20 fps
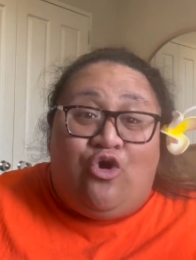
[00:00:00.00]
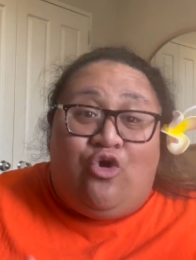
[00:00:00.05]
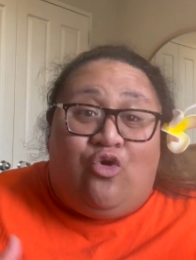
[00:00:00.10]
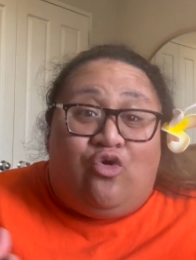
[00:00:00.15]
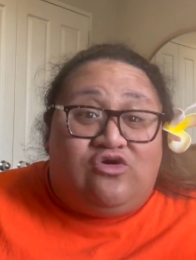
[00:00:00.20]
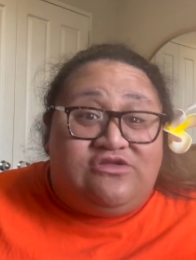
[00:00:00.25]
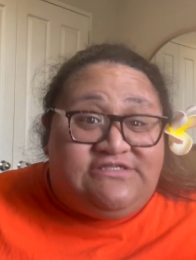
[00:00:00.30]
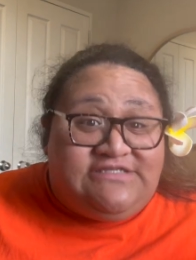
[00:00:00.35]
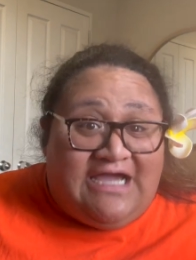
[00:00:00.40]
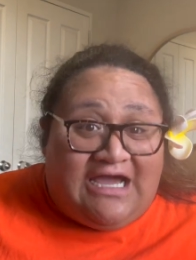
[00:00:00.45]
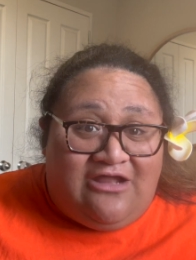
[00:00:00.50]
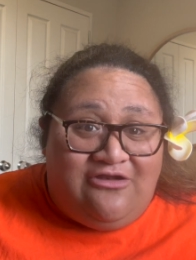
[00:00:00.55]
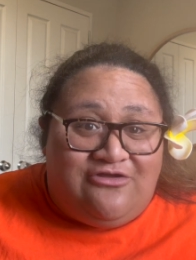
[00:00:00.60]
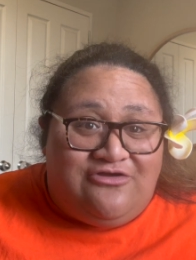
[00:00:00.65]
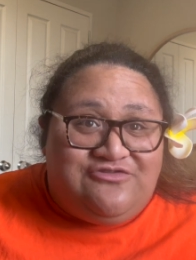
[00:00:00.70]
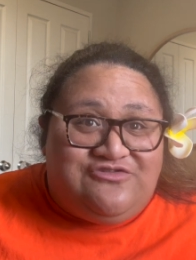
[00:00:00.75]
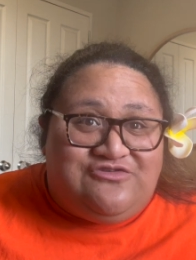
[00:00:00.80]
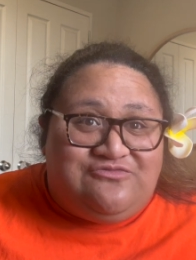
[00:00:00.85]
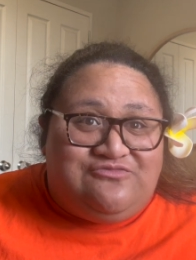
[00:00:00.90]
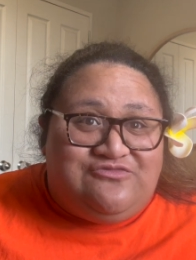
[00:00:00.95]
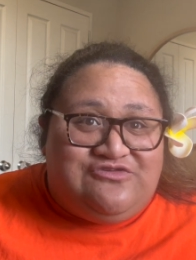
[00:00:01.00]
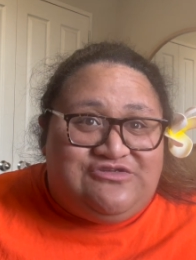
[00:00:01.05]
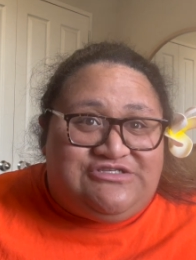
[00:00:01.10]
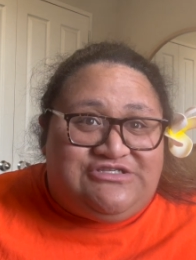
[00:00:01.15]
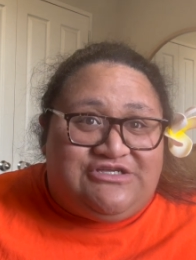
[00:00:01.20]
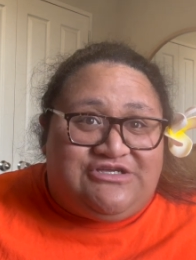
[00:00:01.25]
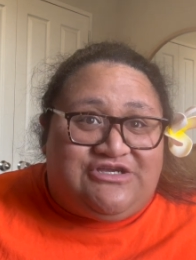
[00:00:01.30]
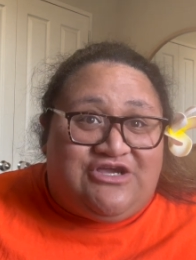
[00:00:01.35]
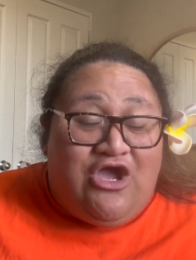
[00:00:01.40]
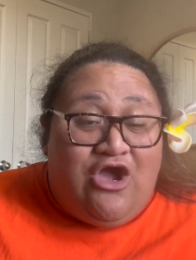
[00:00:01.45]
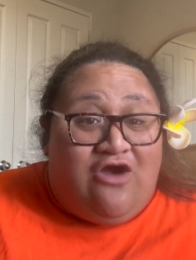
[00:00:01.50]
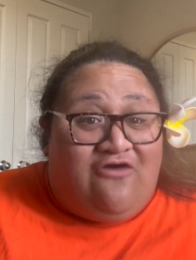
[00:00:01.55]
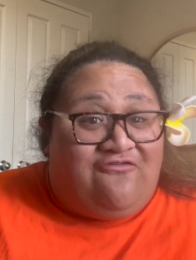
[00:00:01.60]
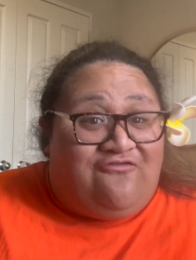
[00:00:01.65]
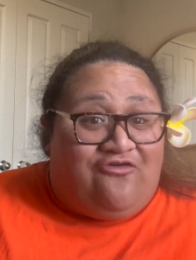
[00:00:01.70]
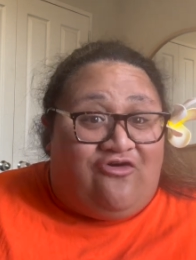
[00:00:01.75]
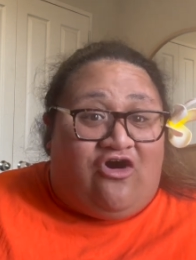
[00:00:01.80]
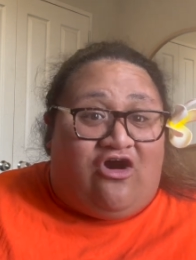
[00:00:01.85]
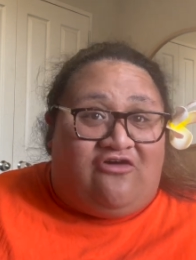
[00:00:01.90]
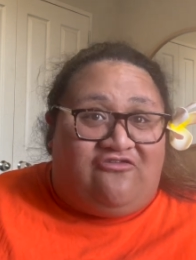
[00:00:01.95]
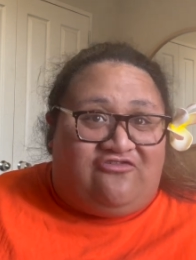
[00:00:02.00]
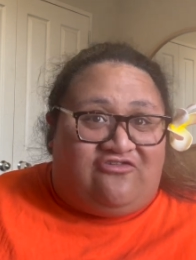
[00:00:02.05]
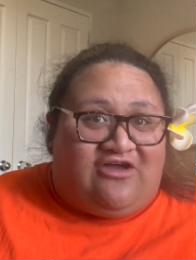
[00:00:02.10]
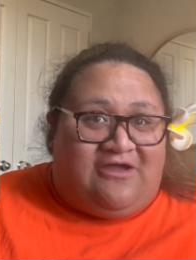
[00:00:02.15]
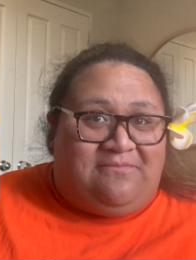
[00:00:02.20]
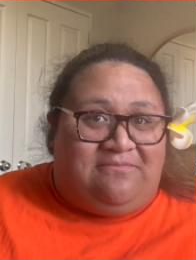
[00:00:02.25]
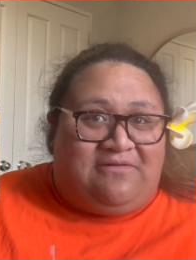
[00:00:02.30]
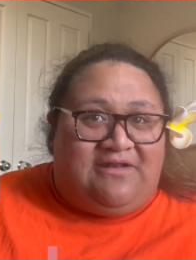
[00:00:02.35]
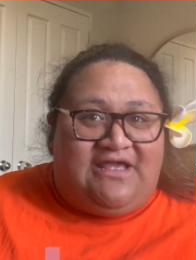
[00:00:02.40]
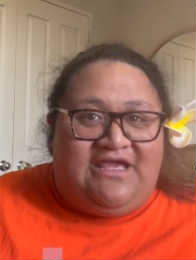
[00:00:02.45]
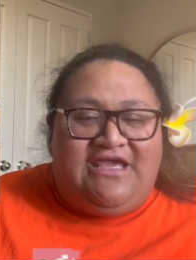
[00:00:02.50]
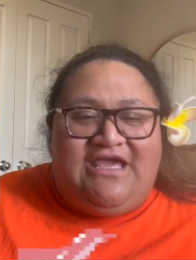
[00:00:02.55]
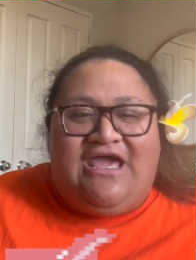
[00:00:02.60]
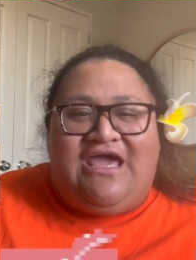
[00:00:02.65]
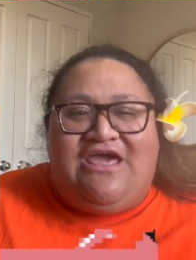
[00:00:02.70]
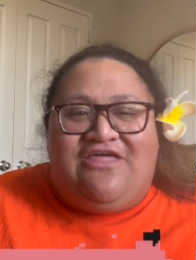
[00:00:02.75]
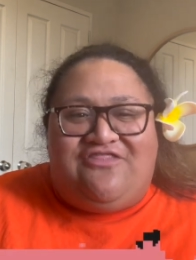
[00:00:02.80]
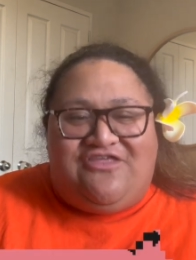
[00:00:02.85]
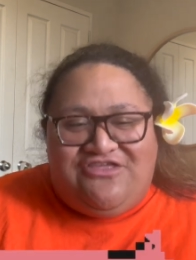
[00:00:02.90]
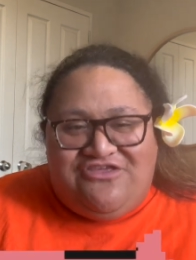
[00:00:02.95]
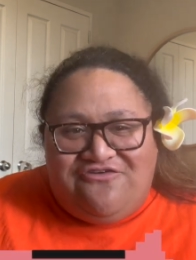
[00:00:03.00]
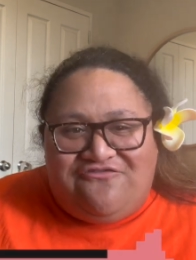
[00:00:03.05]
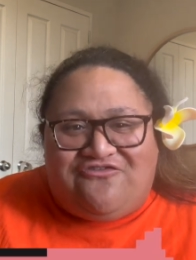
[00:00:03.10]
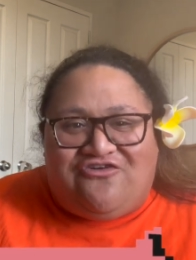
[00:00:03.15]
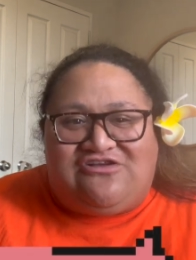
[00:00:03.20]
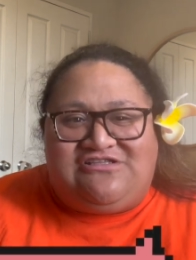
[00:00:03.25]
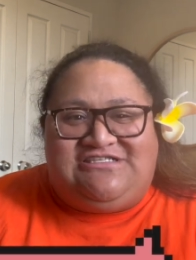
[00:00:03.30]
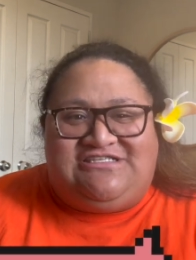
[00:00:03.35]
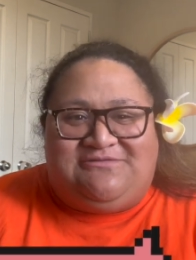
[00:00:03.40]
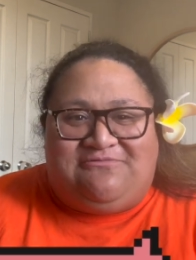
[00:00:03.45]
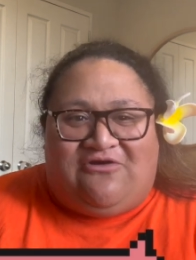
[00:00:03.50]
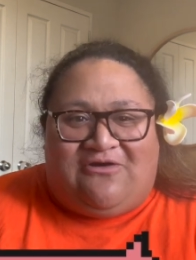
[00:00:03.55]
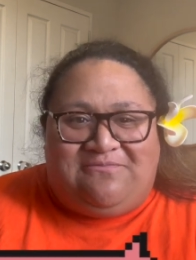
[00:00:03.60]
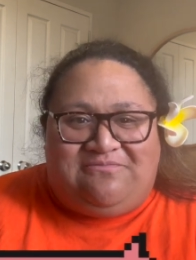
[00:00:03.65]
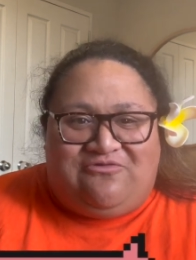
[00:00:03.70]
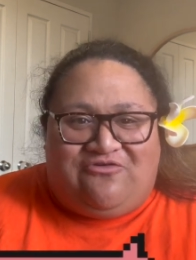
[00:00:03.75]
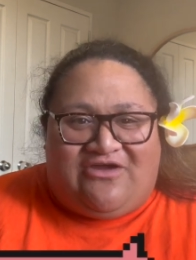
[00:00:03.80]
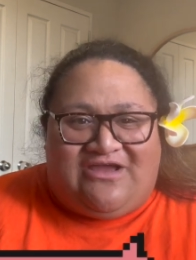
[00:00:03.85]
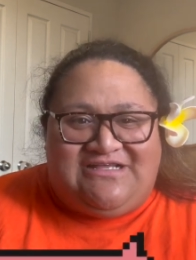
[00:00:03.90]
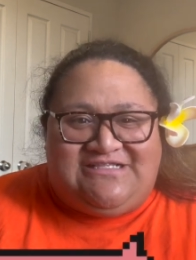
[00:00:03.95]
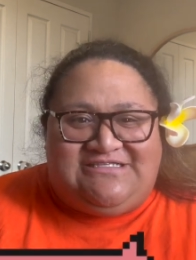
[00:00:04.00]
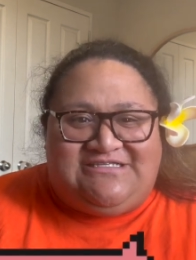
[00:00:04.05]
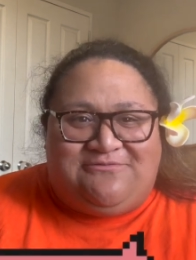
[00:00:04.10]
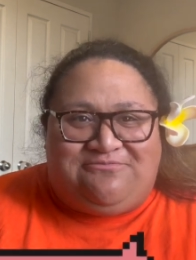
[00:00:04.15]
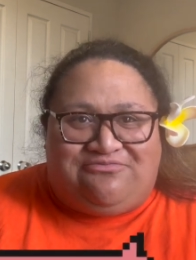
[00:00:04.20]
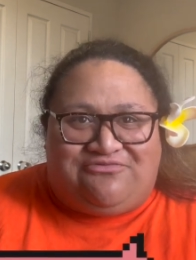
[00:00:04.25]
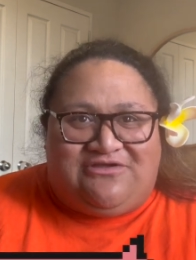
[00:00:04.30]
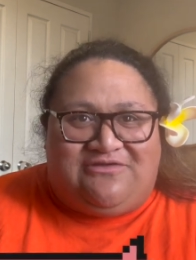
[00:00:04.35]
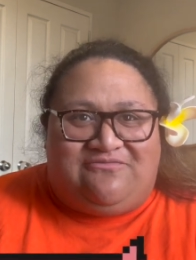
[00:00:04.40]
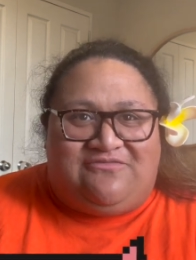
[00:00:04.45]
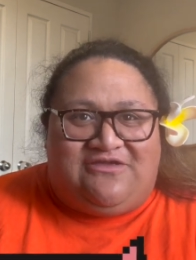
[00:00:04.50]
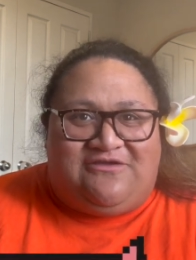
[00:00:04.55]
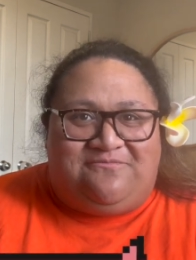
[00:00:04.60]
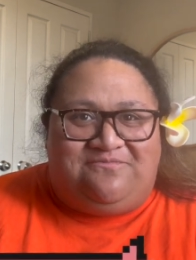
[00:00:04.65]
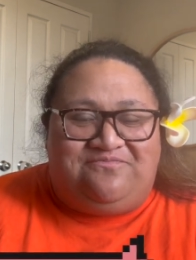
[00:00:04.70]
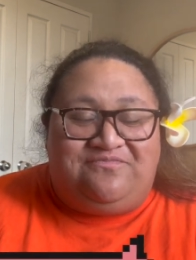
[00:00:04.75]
or download the music for offline play, then you've got to upgrade to premium.